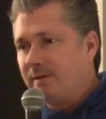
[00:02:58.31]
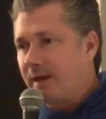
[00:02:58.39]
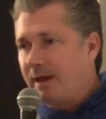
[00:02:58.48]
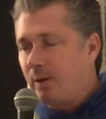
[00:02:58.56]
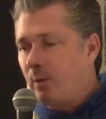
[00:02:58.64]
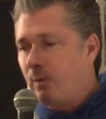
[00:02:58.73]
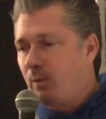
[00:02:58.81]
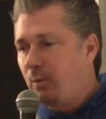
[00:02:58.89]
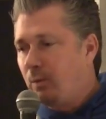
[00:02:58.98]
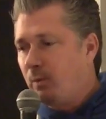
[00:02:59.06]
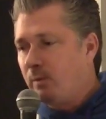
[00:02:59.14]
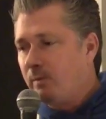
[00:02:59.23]
like
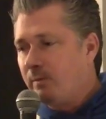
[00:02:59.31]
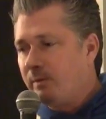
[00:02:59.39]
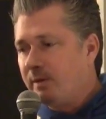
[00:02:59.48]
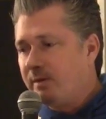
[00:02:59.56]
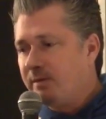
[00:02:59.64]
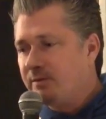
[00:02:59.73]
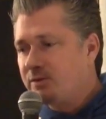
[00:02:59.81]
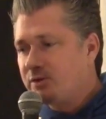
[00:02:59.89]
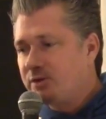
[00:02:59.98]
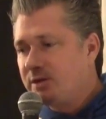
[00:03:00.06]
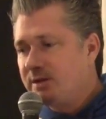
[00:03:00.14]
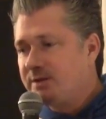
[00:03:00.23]

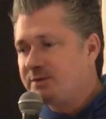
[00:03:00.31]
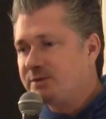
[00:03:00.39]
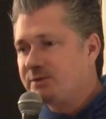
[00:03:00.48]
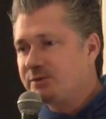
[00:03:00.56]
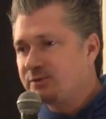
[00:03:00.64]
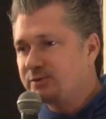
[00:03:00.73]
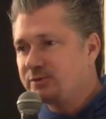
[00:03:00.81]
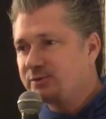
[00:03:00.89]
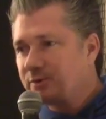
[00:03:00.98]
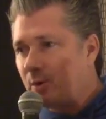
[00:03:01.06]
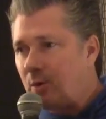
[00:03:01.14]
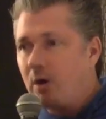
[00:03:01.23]
shit is
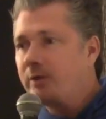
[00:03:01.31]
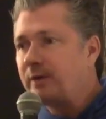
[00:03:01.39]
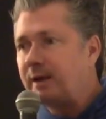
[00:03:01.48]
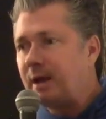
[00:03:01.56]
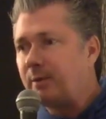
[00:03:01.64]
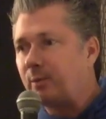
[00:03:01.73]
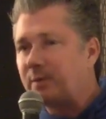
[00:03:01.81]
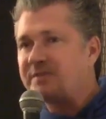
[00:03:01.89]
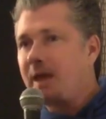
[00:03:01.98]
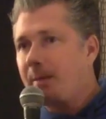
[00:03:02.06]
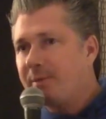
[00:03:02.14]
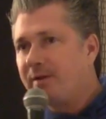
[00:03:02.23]
so hard right now and
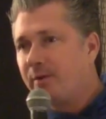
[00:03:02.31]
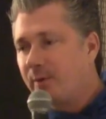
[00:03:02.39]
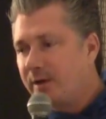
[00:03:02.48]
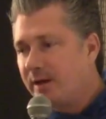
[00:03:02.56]
what's happening